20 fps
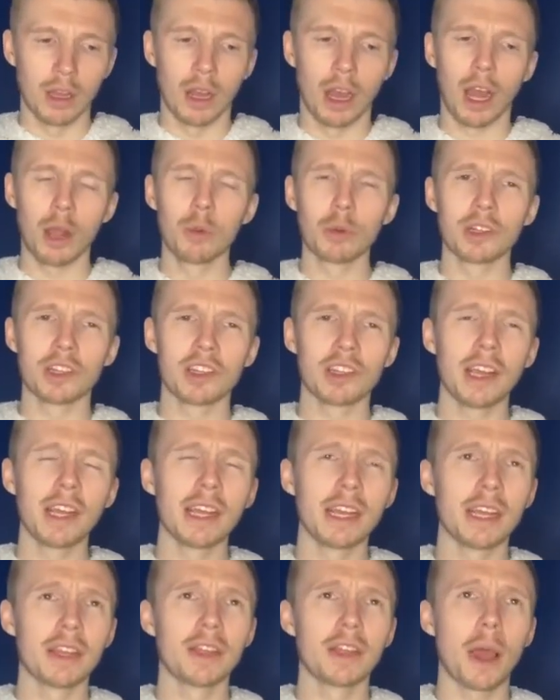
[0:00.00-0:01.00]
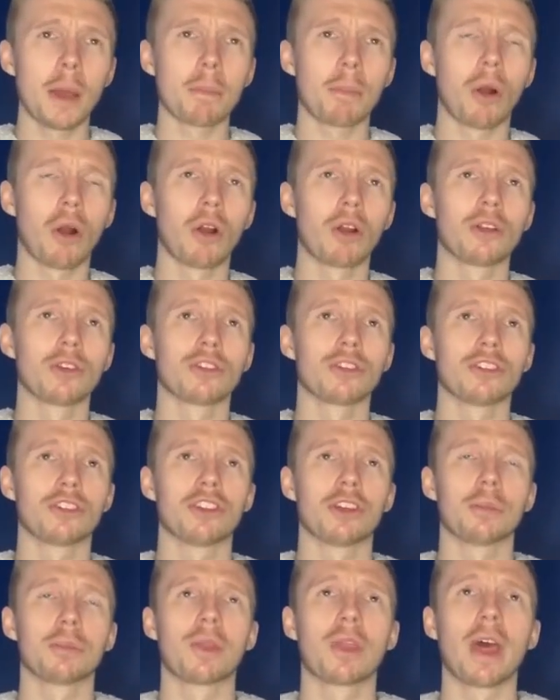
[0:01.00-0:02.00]
I would say in that
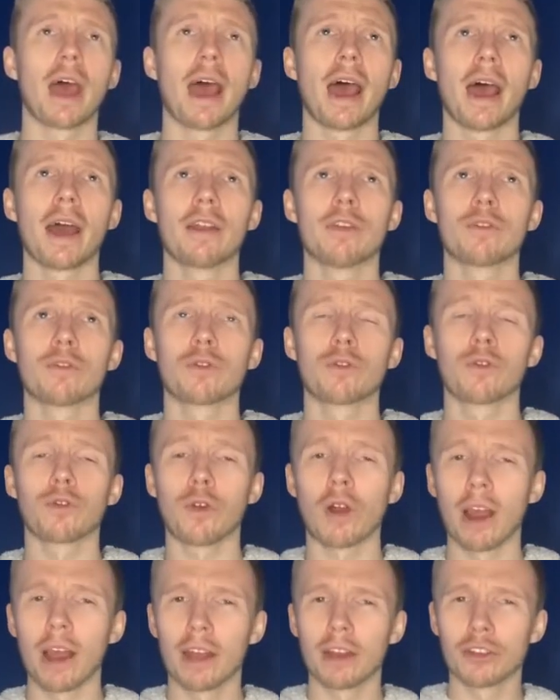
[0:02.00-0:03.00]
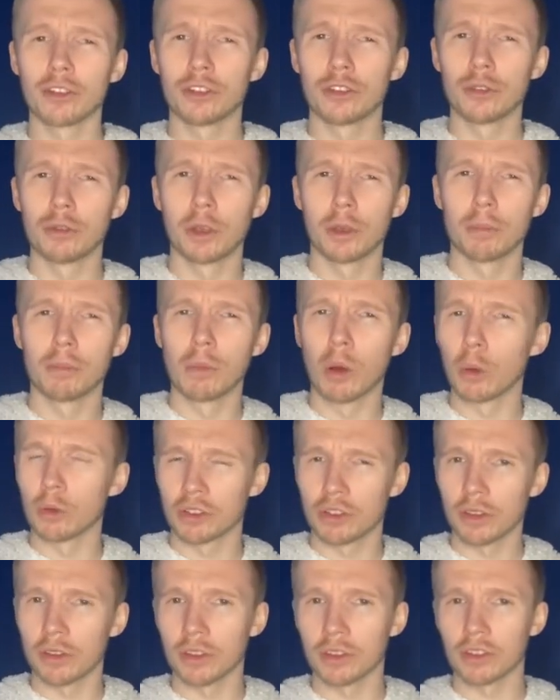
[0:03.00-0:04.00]
partnership that Fran is doing most
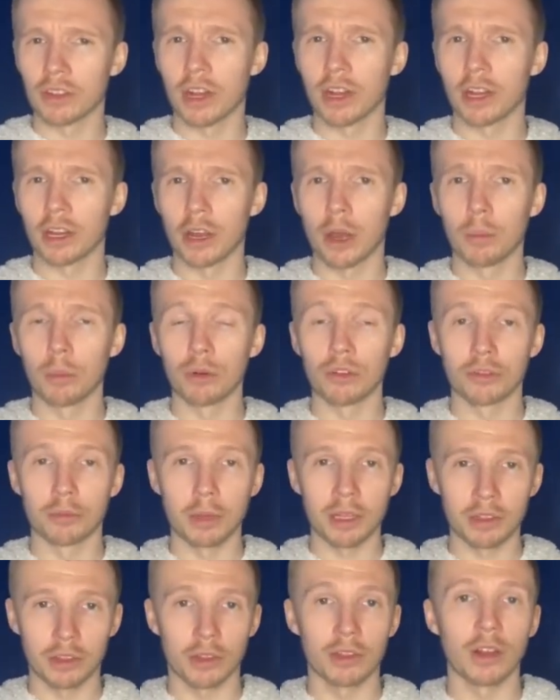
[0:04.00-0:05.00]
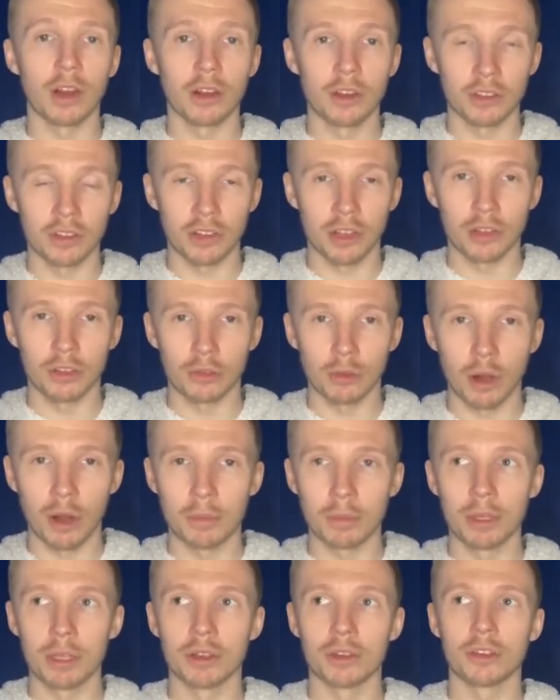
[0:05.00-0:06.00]
of the setting up, which makes a ton of sense, right?
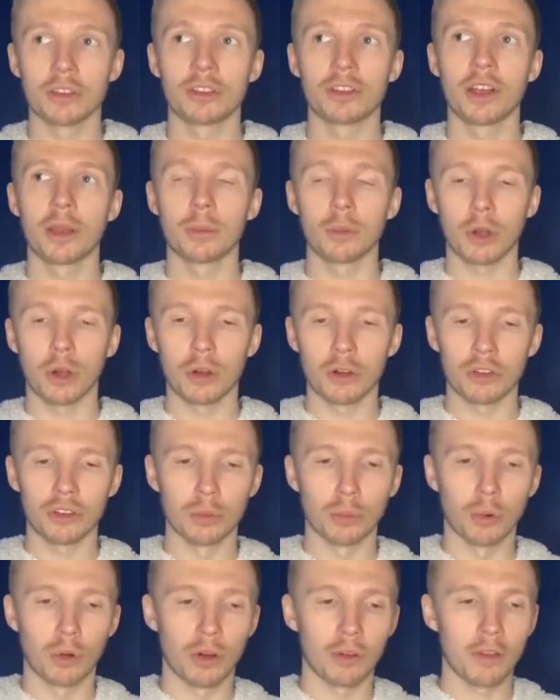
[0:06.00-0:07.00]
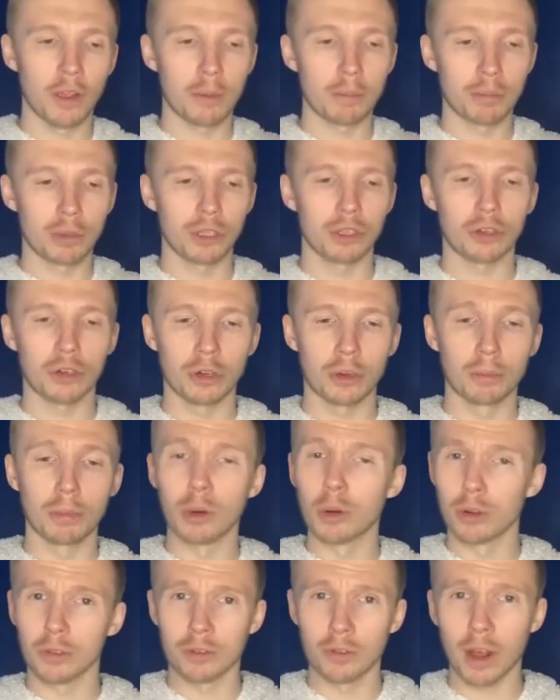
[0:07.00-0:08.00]
Because Sam Kerr is more of a pure
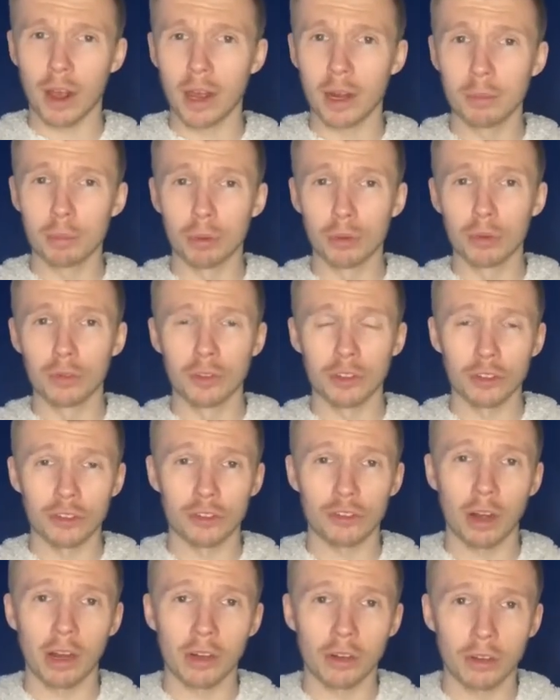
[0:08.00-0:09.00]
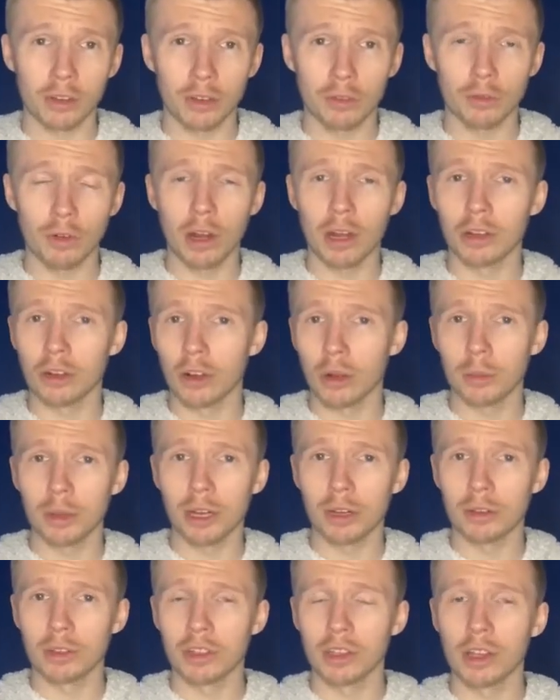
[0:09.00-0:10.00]
bona fide proven striker than Fran Kirby, I
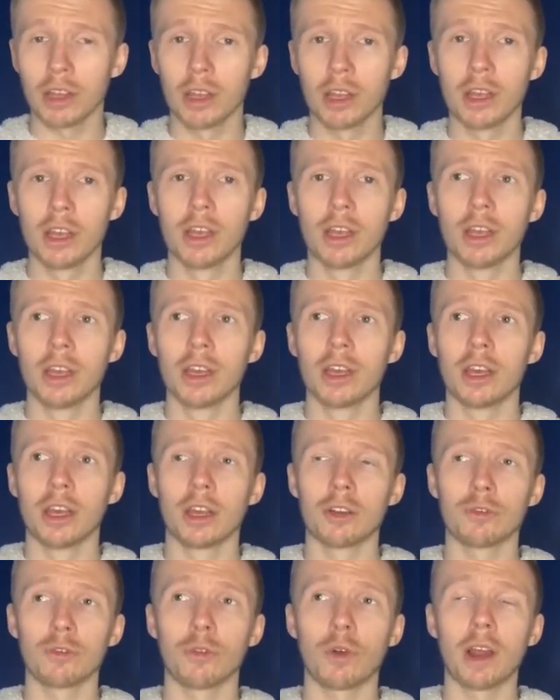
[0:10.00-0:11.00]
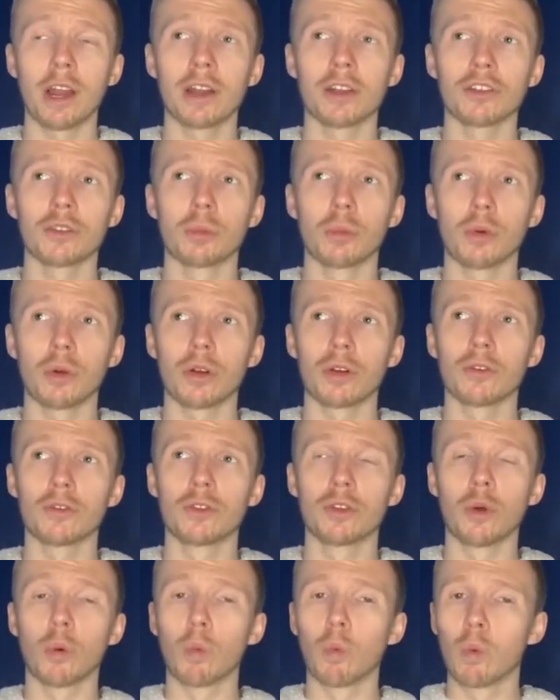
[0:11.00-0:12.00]
would say and Fran is more of
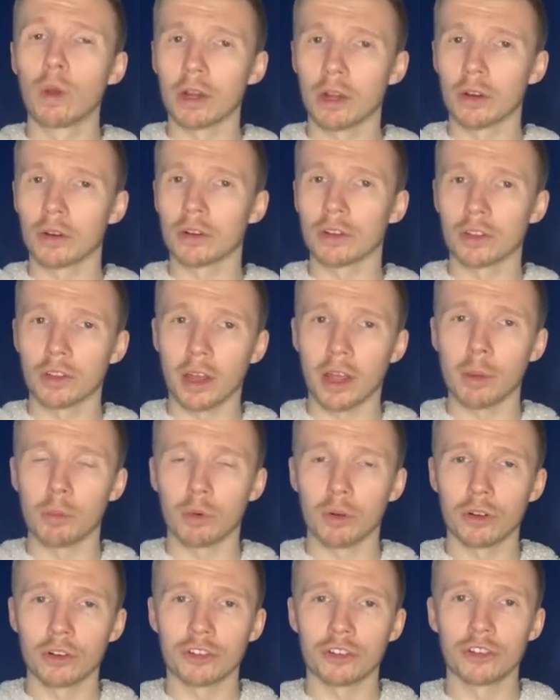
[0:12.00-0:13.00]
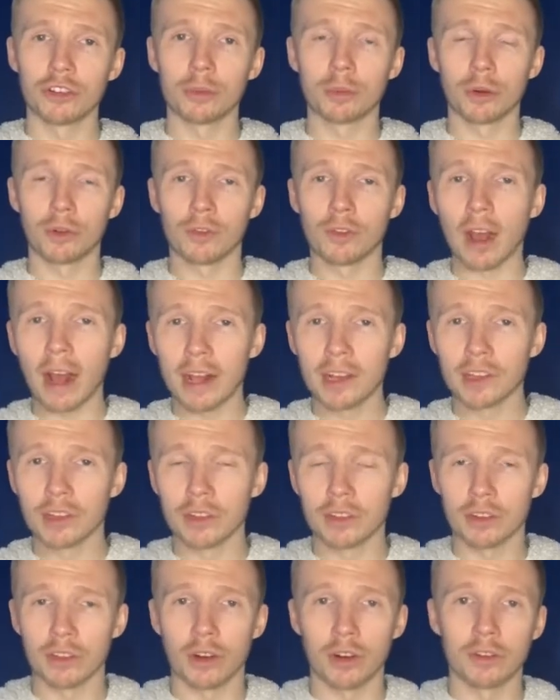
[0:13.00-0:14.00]
the winger type where she provides the
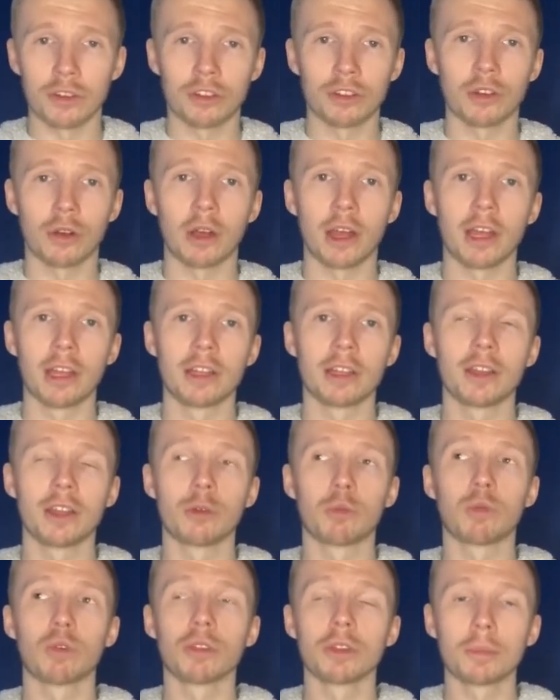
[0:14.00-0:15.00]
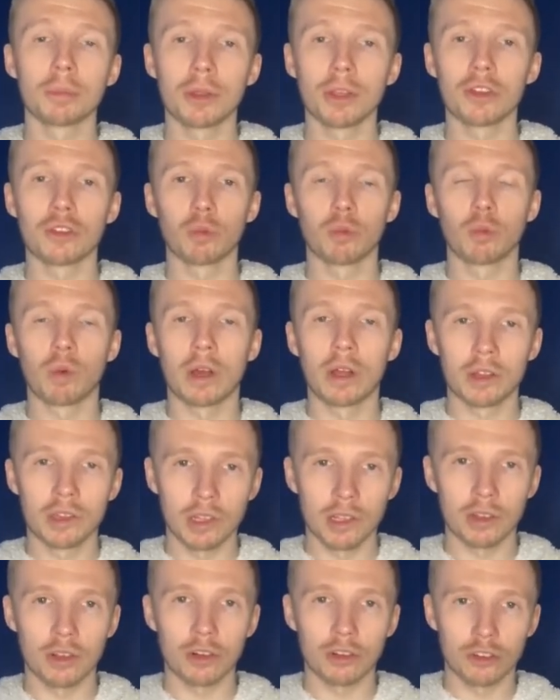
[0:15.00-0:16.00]
service. So it, it really plays well to
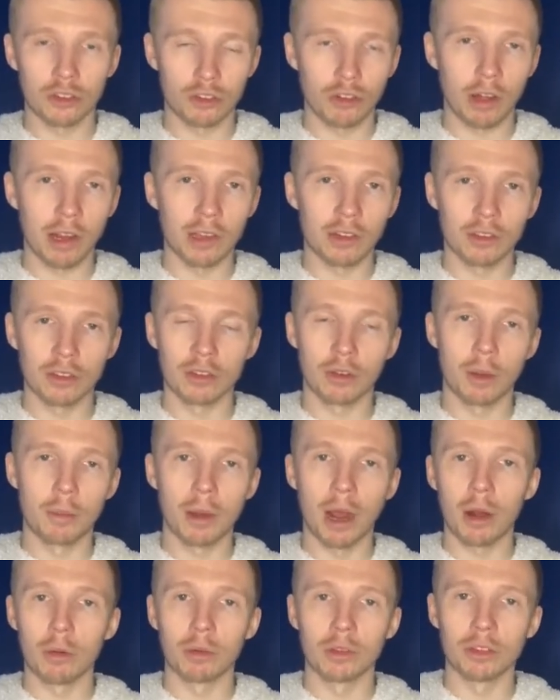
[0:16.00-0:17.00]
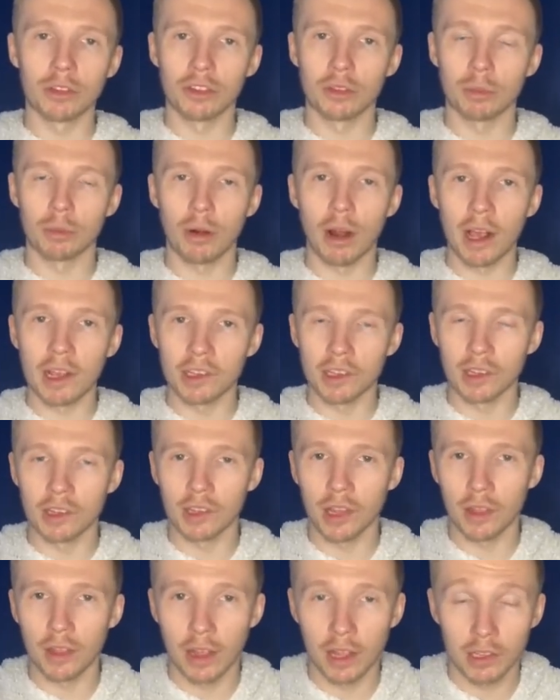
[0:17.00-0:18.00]
their strengths. So I'm not really surprised that's how,
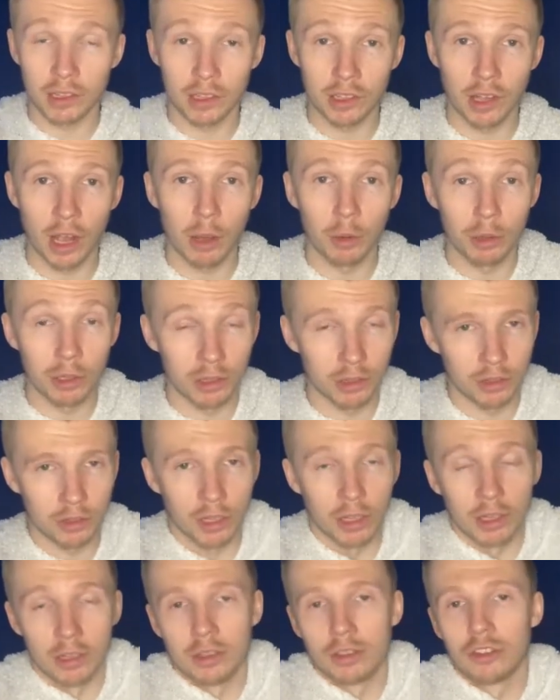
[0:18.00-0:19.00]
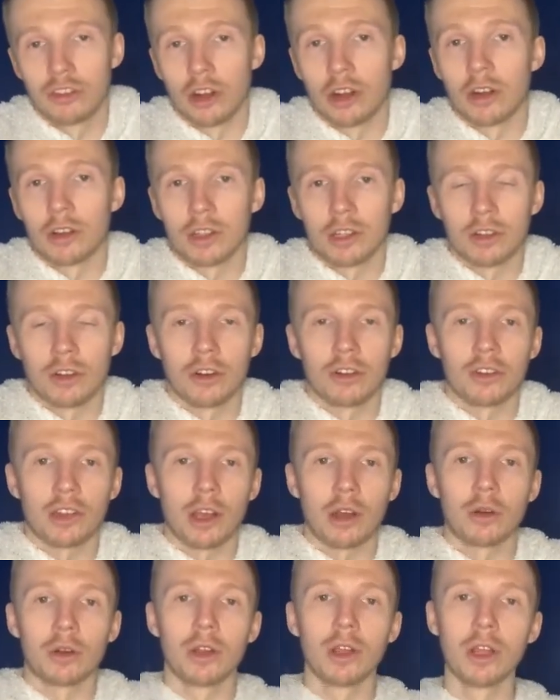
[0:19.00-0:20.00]
that's how it, it generally turns
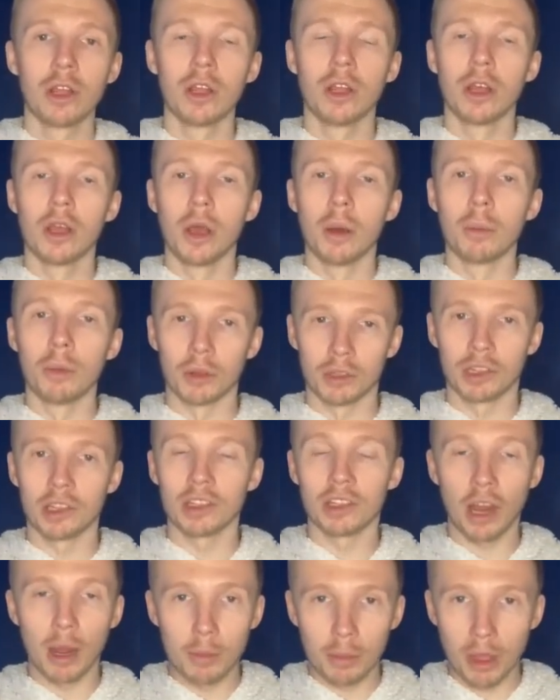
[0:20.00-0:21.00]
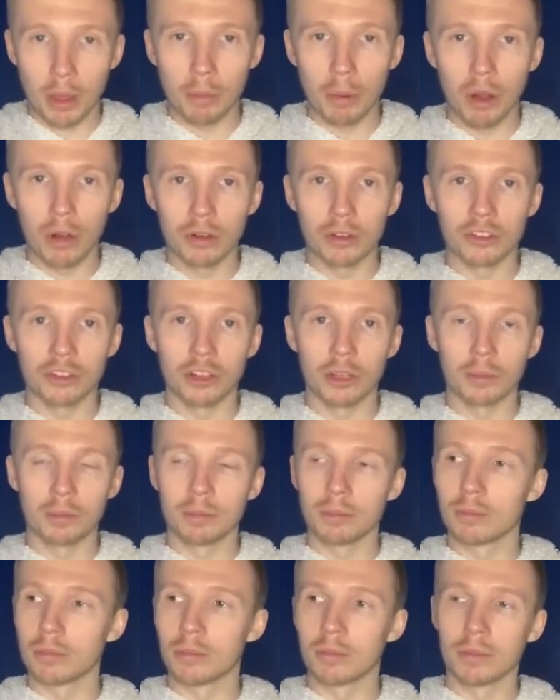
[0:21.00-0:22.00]
out. Most of the time, in that partnership
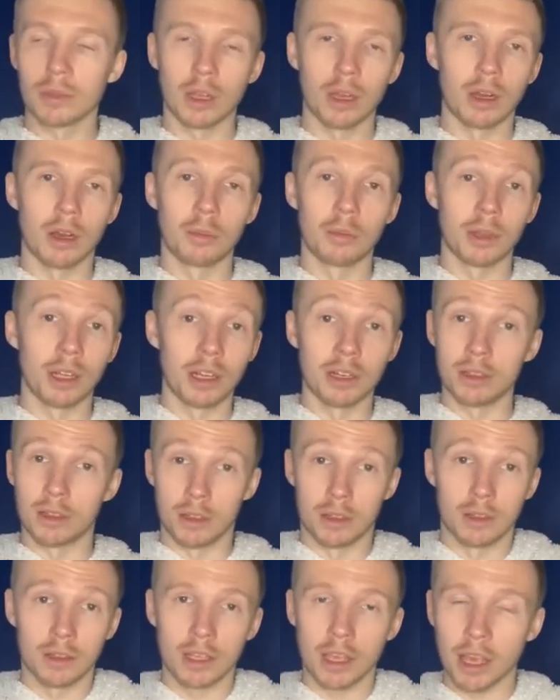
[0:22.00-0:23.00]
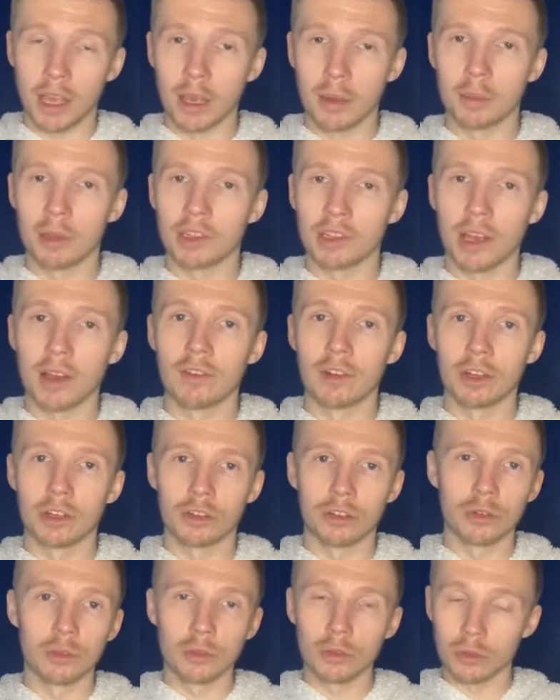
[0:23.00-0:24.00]
um, in, in the game, it's evident
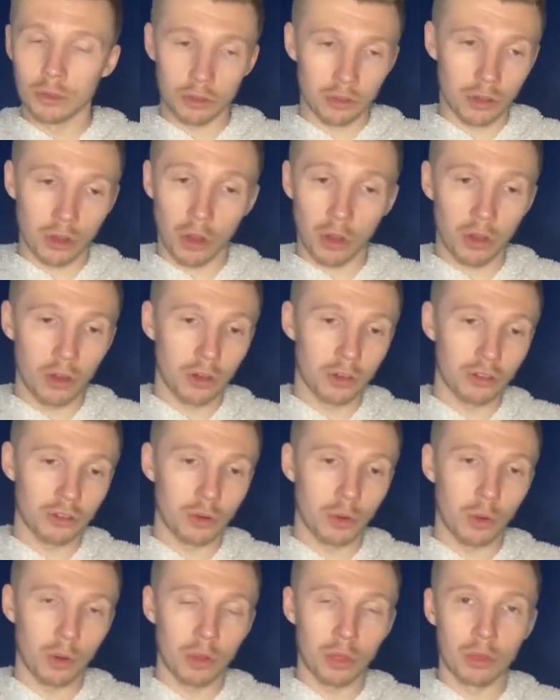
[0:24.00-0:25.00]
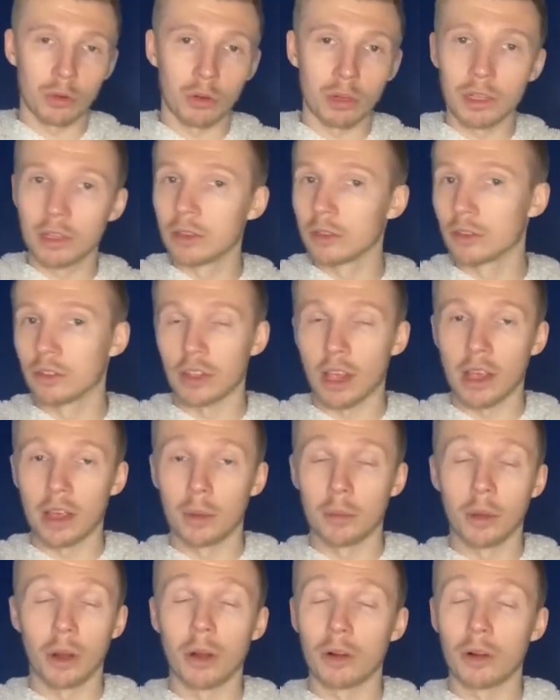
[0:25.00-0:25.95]
too. Kerr scored three, Sam, or